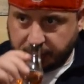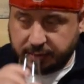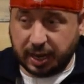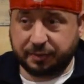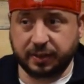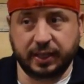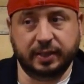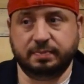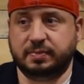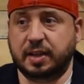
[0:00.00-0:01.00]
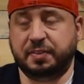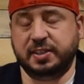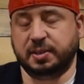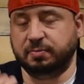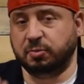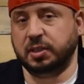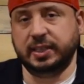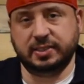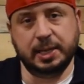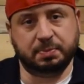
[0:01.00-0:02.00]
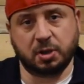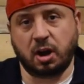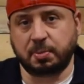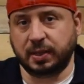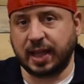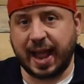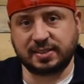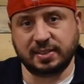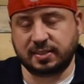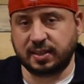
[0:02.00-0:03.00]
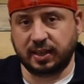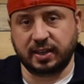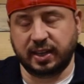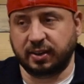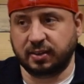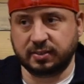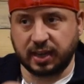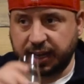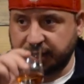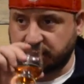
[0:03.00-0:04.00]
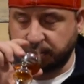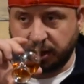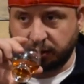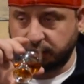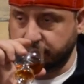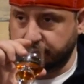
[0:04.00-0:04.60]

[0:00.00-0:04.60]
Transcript: Definitely, definitely some really deep dark molasses sitting here that I could smell.